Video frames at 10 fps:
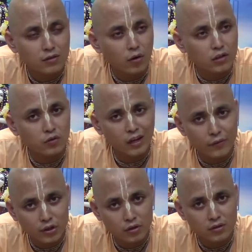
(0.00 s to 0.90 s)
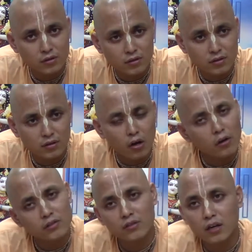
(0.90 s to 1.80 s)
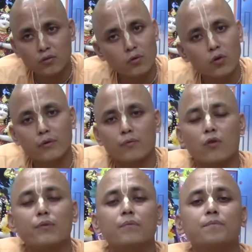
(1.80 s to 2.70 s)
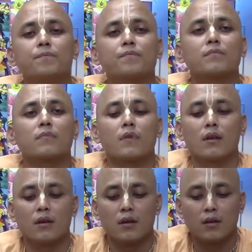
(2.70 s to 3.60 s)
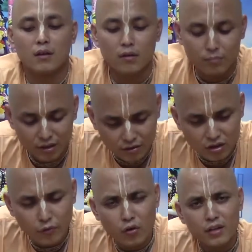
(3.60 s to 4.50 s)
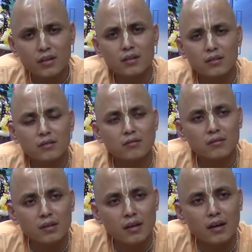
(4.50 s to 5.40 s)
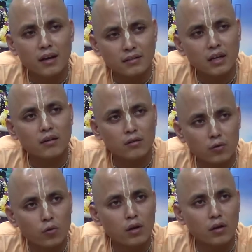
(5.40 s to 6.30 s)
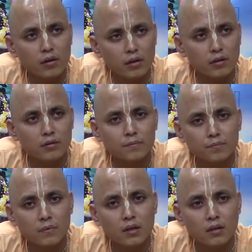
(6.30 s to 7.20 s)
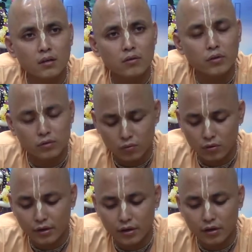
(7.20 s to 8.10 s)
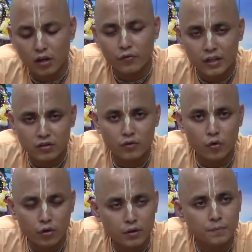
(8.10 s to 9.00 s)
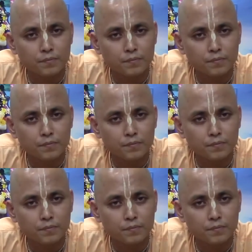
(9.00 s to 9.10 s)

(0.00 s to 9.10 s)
all his well-wishers, they all start to go away from him. But this devotee, as I told earlier, was a very really fixed devotee.